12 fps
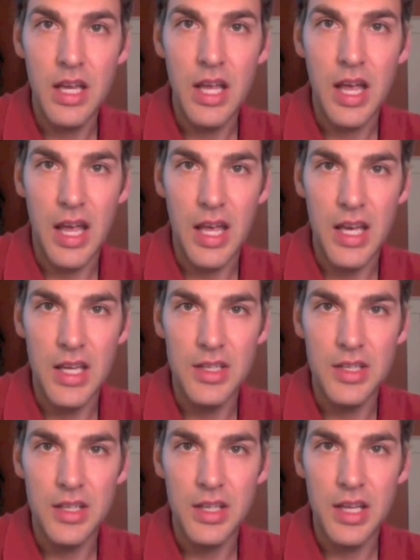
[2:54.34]

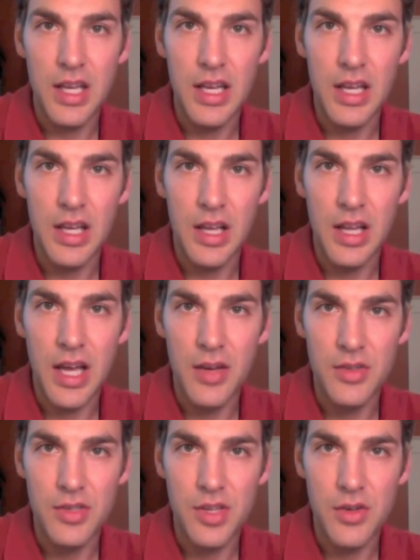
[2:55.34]
and it
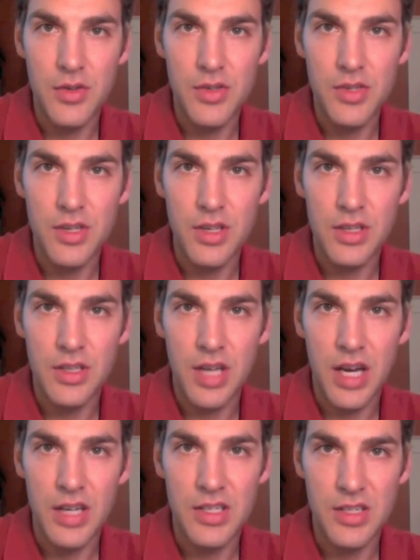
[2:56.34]
allows those
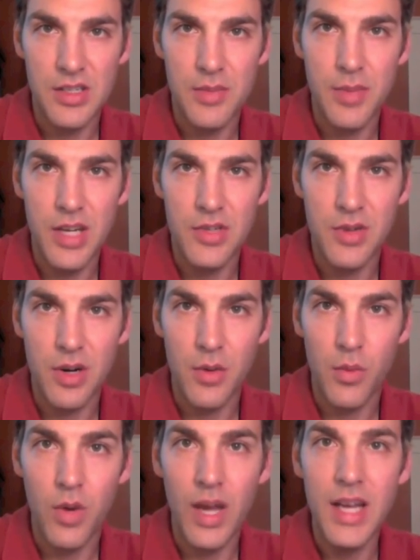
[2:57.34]
toxins to penetrate
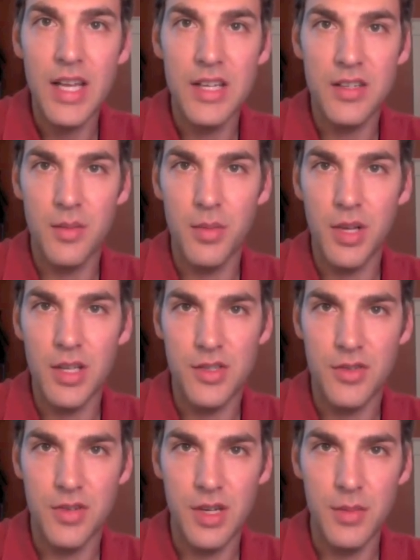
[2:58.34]
right into the
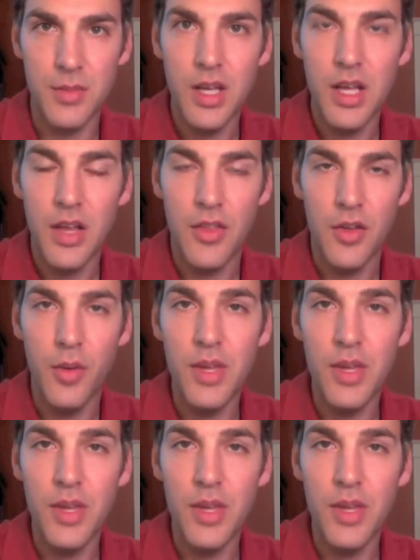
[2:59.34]
bloodstream. They'll be